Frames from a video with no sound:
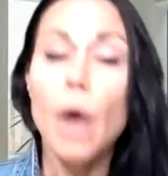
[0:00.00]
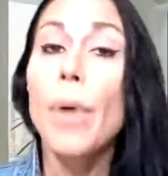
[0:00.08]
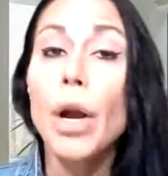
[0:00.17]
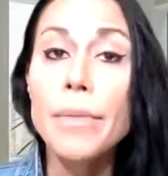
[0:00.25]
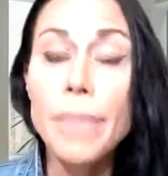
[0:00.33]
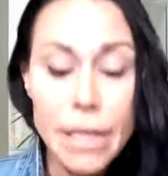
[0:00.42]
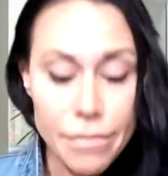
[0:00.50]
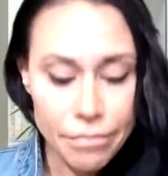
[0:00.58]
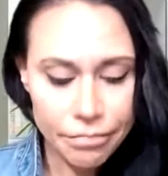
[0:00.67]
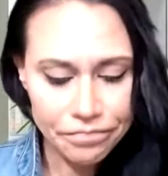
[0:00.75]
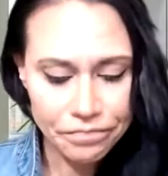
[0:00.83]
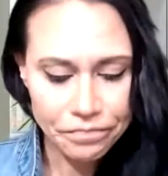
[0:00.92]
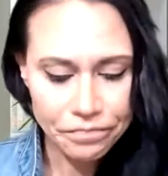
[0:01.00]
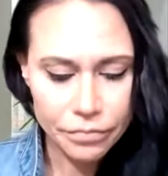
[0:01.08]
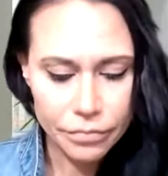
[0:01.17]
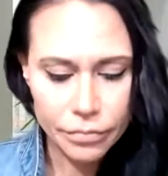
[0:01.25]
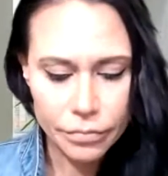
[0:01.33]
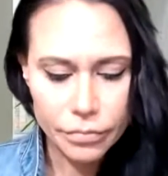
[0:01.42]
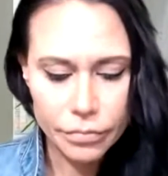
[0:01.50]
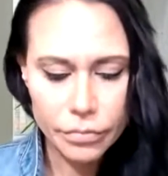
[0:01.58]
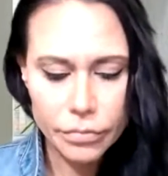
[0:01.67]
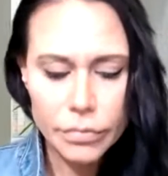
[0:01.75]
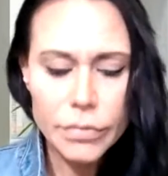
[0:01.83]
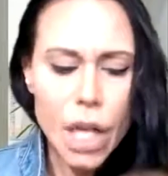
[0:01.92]
Pardon me.
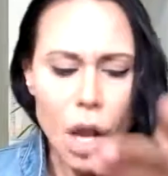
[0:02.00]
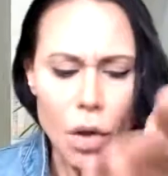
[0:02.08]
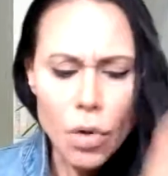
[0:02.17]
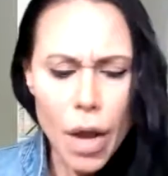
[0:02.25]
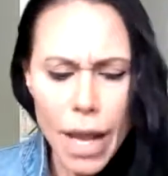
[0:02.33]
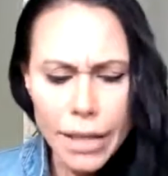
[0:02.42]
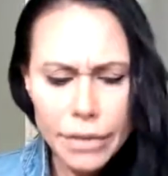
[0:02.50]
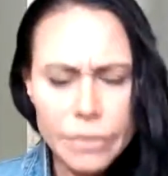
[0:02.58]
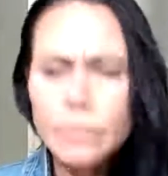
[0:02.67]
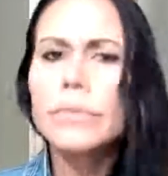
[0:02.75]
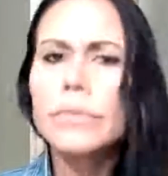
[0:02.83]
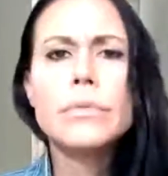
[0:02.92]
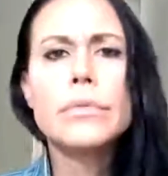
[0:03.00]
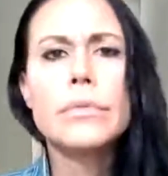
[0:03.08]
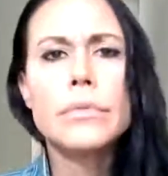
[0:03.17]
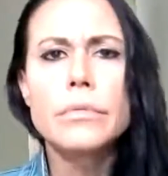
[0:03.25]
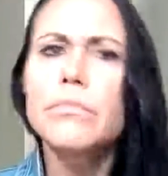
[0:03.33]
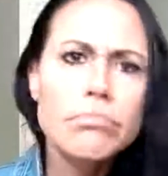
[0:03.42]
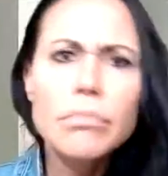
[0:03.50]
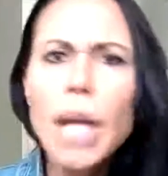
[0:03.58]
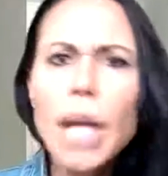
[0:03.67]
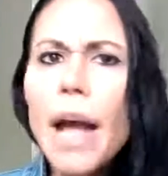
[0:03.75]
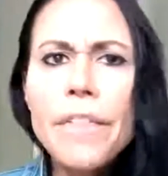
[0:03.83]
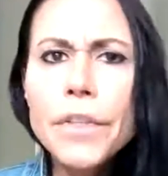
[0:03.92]
Oh, go ahead.
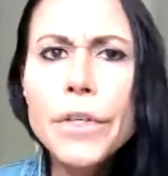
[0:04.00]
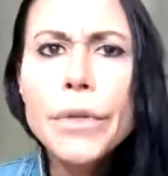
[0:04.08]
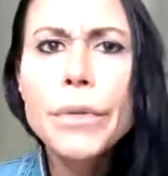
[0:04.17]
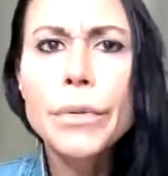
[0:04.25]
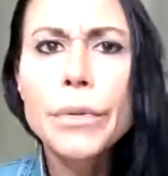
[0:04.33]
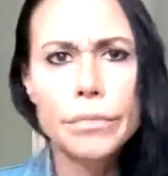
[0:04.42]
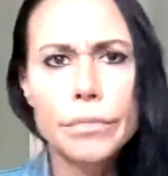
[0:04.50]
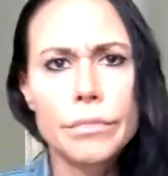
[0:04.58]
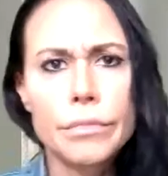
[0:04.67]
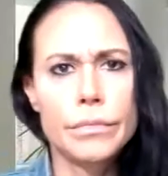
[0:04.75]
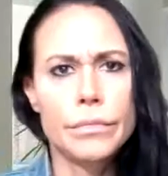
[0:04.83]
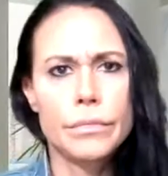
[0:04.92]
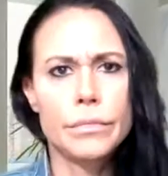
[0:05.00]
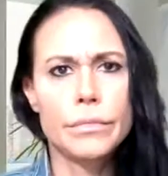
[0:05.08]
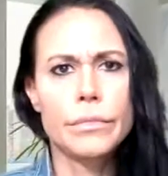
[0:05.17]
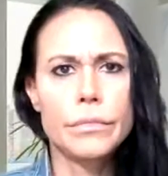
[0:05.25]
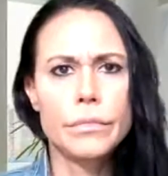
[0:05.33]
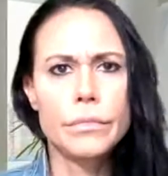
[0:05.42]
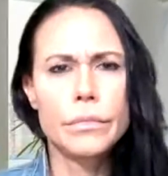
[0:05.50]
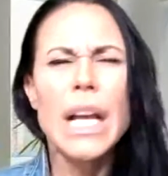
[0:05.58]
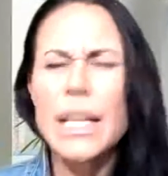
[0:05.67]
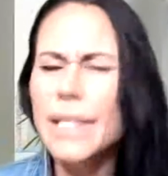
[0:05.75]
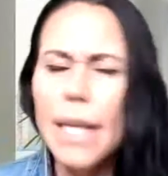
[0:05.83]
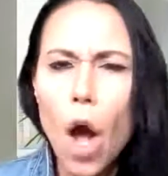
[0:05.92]
After you.
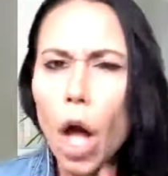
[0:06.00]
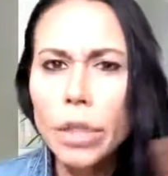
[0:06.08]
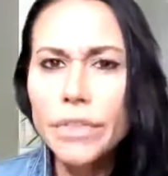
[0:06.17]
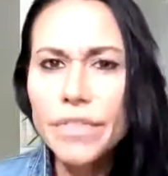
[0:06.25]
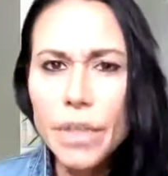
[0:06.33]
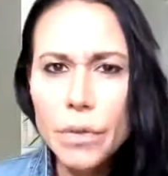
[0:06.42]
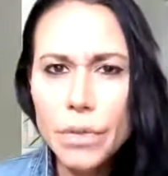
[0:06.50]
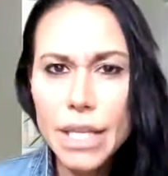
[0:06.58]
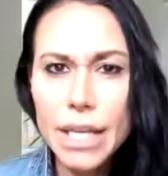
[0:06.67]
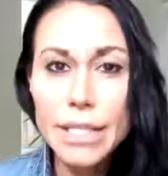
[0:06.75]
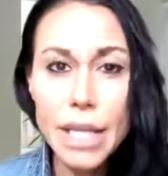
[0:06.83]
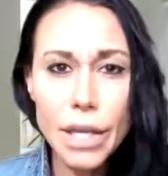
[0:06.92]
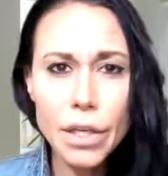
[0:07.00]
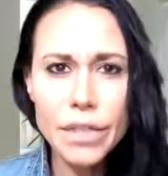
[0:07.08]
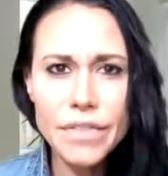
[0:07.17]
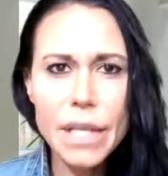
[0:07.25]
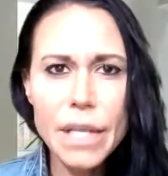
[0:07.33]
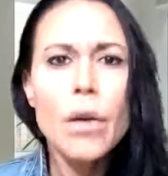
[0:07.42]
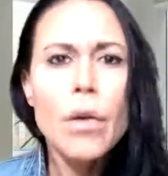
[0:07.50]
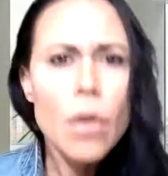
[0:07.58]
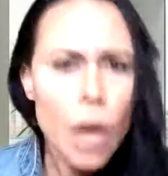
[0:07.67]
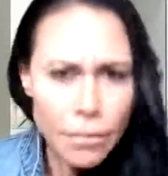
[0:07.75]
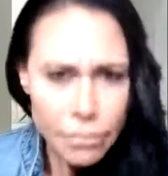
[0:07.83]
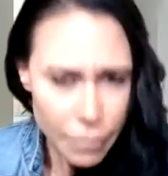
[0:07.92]
See, all of those things I could have said,
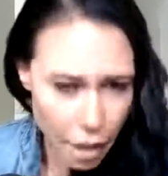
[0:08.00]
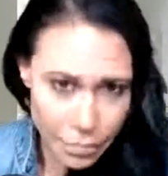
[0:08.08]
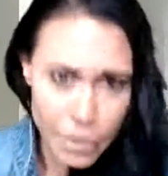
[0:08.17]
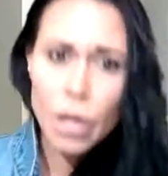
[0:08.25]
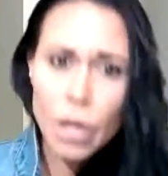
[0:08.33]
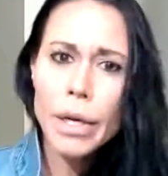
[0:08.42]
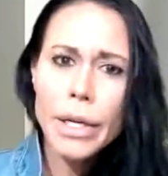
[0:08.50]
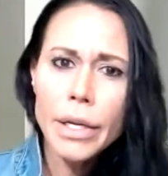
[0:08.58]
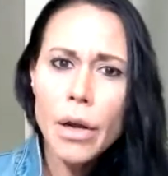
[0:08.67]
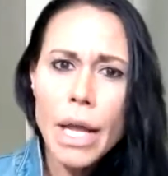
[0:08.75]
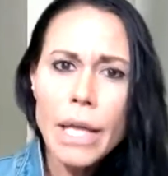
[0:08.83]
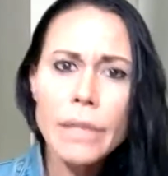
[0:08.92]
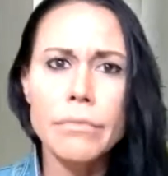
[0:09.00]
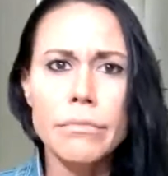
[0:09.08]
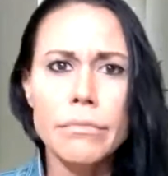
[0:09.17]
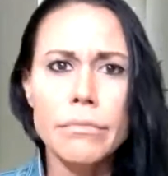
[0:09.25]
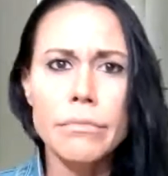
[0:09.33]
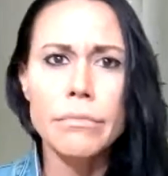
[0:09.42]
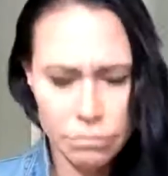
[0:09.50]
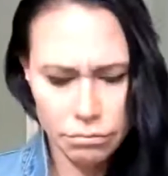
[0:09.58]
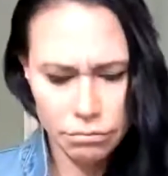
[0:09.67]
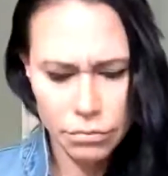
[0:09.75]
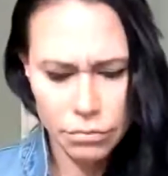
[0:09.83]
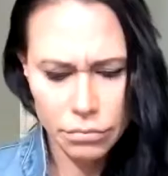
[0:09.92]
oh, I'm sorry. Go ahead.
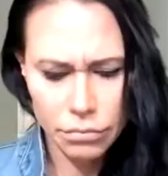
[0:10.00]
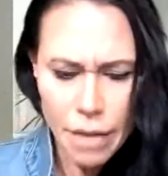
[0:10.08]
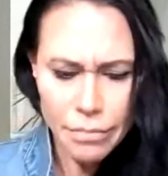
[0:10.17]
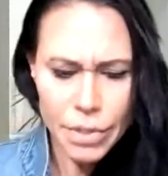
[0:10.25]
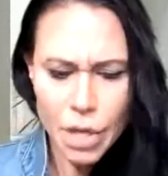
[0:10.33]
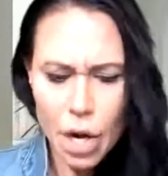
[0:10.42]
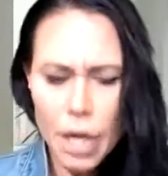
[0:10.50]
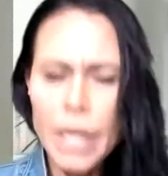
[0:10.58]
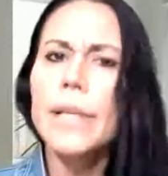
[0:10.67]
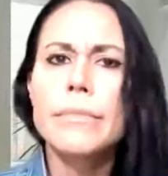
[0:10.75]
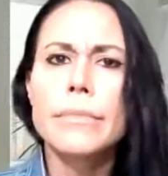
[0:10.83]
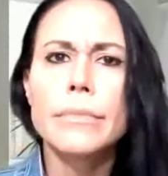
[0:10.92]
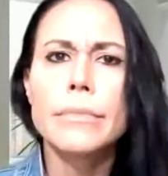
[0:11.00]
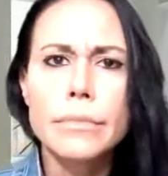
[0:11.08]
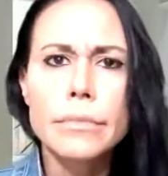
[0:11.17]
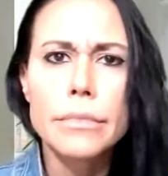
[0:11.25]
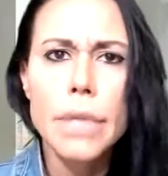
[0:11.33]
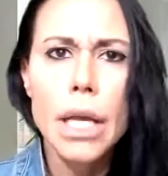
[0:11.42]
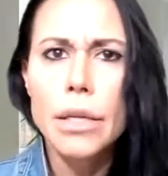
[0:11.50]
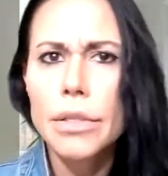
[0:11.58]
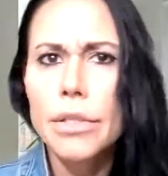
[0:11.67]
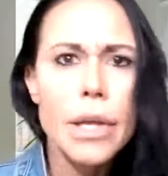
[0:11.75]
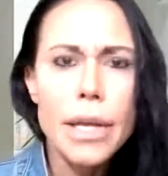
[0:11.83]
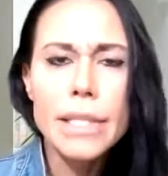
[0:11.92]
Oh, I'm sorry.
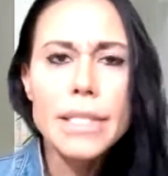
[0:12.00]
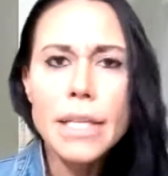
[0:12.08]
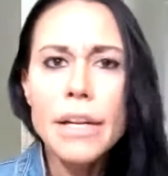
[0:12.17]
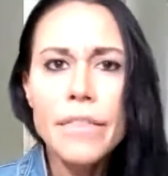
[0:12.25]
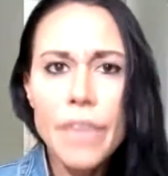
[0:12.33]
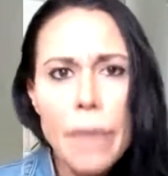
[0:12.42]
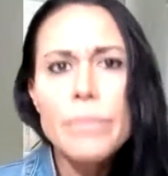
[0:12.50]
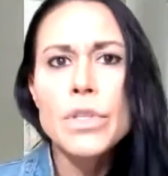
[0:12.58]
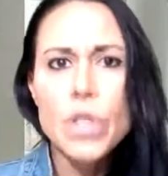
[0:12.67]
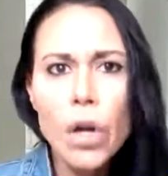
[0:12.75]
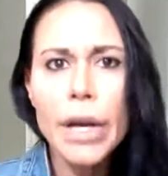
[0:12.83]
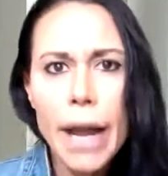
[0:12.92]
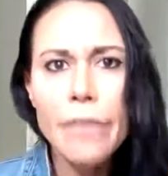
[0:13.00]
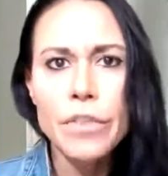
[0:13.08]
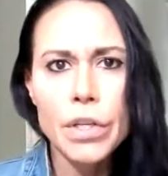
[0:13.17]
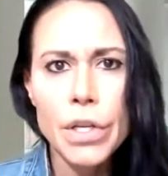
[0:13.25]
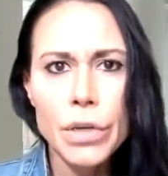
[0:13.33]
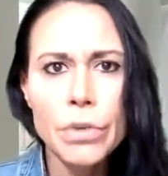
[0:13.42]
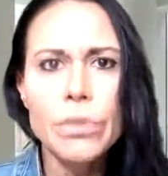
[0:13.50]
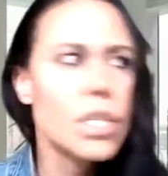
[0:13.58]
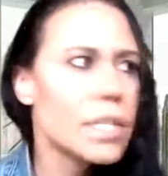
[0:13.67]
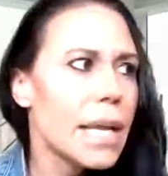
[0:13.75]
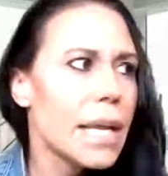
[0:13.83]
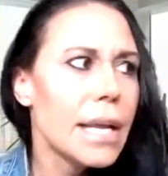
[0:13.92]
Say, instead of I'm sorry after you,
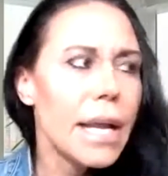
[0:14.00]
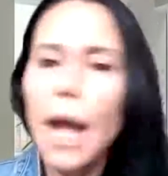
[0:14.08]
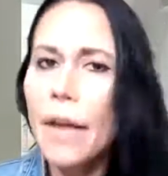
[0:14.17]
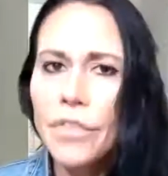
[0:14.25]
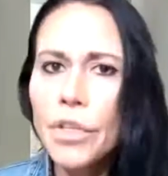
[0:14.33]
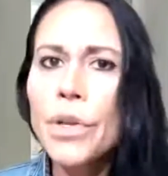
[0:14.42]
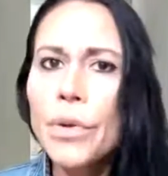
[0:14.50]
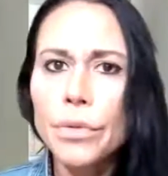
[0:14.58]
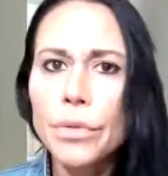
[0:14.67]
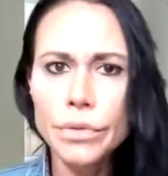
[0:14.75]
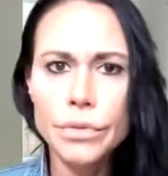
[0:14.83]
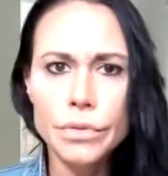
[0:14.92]
just say after you.